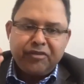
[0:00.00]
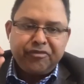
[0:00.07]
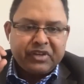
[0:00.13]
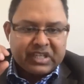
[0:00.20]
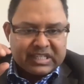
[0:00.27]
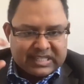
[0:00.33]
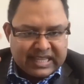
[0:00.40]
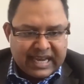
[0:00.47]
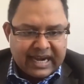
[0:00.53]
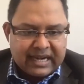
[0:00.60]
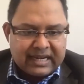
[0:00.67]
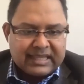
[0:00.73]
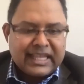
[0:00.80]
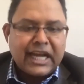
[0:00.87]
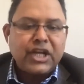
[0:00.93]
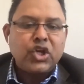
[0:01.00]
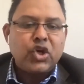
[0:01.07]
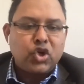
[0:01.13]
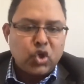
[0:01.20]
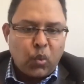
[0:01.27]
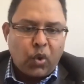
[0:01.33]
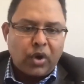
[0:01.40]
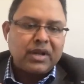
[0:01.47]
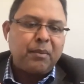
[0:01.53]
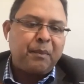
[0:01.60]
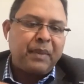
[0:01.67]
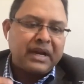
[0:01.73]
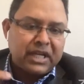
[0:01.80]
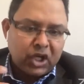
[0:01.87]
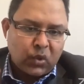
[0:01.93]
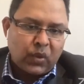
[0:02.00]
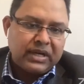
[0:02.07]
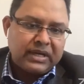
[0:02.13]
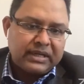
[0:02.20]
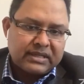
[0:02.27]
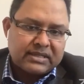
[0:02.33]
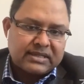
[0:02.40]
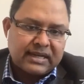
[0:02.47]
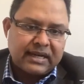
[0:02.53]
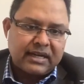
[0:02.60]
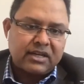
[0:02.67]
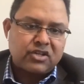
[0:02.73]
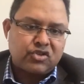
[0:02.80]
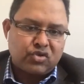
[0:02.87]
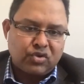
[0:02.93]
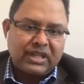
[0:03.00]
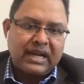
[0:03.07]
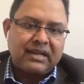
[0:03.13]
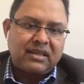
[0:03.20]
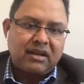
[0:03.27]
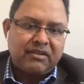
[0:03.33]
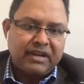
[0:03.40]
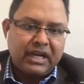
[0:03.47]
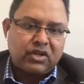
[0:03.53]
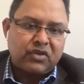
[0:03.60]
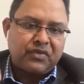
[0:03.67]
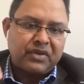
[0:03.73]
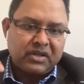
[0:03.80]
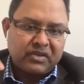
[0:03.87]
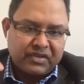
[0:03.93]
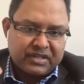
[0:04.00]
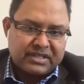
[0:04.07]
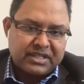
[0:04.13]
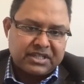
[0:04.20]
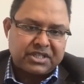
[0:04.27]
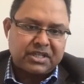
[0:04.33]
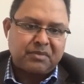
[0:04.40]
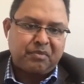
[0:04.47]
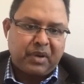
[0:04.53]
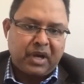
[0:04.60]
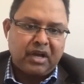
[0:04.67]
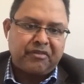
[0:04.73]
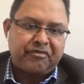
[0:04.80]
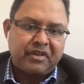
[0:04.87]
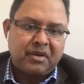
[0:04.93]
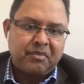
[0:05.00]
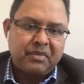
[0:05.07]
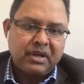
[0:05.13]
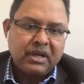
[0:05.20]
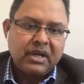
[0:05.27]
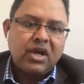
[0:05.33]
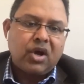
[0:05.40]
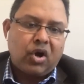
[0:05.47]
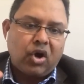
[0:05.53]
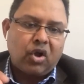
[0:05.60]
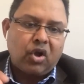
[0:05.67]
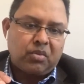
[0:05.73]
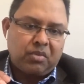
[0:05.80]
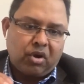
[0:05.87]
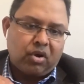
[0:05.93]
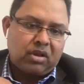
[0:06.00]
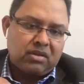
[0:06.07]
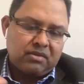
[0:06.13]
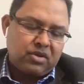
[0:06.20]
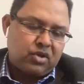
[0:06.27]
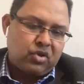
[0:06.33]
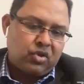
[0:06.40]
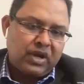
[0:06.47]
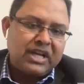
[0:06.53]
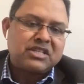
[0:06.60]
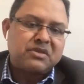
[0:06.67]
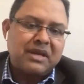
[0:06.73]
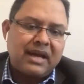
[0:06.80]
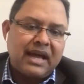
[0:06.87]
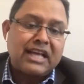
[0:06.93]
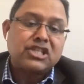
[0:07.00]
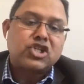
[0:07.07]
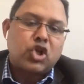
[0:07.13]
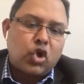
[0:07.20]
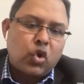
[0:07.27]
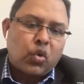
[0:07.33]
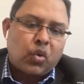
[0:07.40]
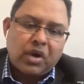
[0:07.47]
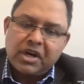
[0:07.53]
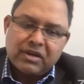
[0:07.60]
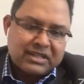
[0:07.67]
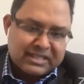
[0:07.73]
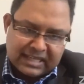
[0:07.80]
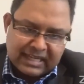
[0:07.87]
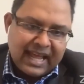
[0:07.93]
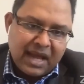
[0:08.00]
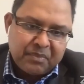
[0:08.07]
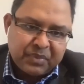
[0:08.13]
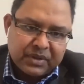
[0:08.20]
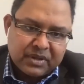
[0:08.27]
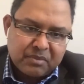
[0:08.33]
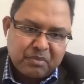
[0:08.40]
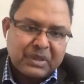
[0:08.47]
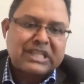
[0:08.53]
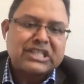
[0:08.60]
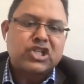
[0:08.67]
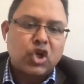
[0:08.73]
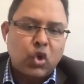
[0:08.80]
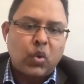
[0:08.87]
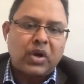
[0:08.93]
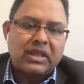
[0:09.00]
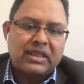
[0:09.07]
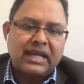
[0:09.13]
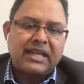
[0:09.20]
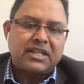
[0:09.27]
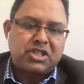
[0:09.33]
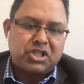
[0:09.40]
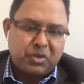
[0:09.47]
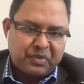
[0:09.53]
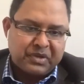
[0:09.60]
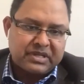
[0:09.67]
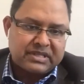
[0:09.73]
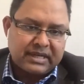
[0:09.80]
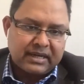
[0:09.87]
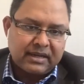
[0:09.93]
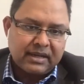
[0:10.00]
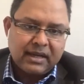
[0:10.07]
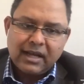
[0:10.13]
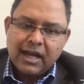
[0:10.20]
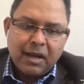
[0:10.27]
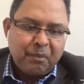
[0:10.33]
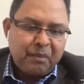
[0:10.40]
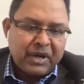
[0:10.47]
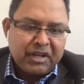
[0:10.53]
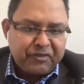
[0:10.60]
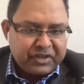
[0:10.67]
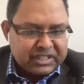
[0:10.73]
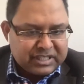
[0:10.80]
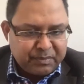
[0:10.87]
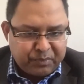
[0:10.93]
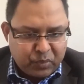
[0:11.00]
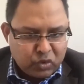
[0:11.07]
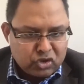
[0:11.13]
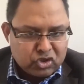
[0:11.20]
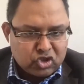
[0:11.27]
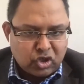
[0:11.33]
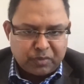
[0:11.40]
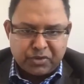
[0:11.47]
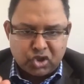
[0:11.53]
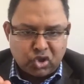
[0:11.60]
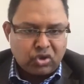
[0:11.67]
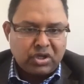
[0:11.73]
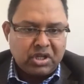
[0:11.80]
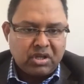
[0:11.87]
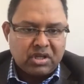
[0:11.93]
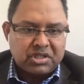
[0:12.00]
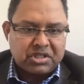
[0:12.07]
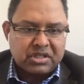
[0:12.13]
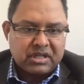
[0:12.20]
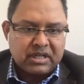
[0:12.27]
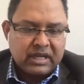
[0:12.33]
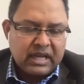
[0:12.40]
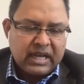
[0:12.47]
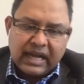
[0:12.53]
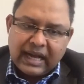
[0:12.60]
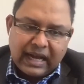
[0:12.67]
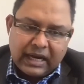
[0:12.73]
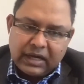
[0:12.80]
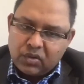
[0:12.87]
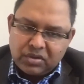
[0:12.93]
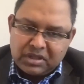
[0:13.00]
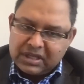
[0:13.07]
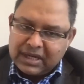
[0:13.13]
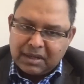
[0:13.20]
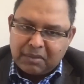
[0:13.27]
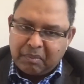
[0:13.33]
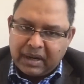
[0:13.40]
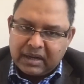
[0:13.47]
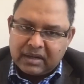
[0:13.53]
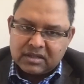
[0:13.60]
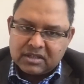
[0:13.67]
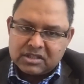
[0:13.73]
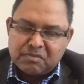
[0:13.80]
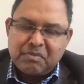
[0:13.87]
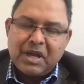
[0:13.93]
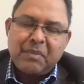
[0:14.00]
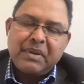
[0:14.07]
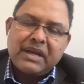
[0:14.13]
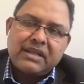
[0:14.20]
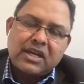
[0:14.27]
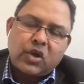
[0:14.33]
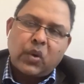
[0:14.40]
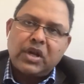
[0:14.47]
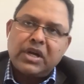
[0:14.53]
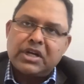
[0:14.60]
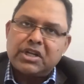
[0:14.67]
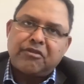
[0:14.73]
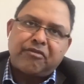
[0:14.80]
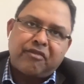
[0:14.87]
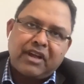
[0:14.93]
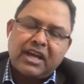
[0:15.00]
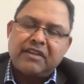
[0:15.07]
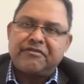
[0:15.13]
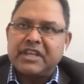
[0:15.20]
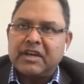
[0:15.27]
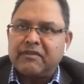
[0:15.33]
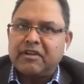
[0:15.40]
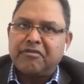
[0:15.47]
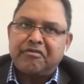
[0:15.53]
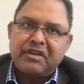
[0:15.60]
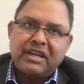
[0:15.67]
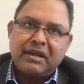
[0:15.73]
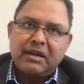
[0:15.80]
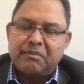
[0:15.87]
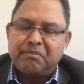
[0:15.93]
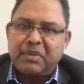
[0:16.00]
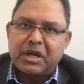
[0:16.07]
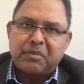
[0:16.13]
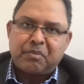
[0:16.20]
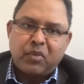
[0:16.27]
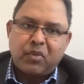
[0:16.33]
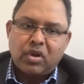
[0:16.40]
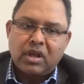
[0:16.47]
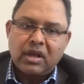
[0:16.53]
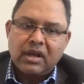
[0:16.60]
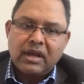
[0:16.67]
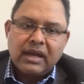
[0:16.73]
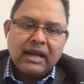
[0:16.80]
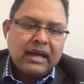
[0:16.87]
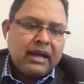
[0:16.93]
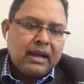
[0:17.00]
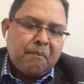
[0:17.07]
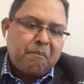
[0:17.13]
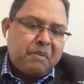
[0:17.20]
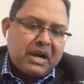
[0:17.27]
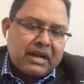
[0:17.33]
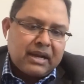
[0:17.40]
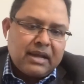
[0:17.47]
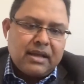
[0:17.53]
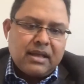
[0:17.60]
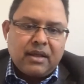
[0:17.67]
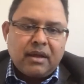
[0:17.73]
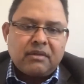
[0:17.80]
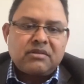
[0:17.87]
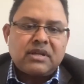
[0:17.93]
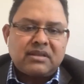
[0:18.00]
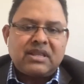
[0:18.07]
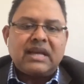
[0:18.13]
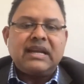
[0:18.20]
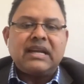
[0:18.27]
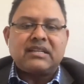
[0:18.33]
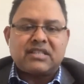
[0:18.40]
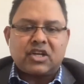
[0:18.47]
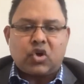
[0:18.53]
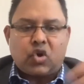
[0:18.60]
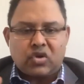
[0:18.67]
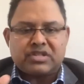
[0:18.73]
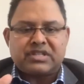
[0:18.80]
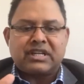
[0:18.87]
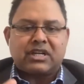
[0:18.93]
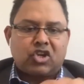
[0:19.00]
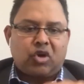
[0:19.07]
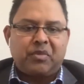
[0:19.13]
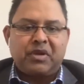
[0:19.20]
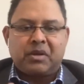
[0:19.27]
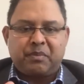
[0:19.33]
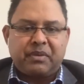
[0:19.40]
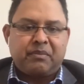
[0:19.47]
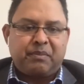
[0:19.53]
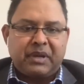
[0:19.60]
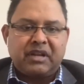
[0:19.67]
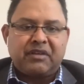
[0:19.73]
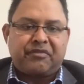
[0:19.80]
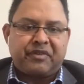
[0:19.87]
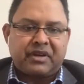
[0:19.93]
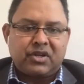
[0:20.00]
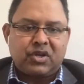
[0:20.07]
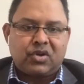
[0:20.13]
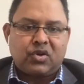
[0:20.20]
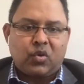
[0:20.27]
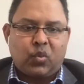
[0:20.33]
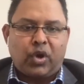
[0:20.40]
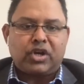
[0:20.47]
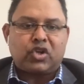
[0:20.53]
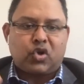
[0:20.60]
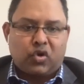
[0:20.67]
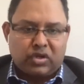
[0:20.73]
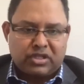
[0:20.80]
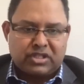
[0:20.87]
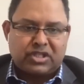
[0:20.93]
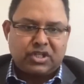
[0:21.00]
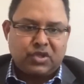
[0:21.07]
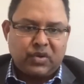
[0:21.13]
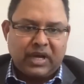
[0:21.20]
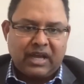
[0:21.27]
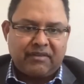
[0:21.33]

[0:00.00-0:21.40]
if it is that, then you do want a better quality stent so that the rate of encrustation biofilm or or you know is as low. It will still happen, but is lower than a cheaper stent. But if it's a post-op short duration, I don't think it matters. Maybe the quality of life they will feel a bit more, but then it's a cost economic benefit you know what cost do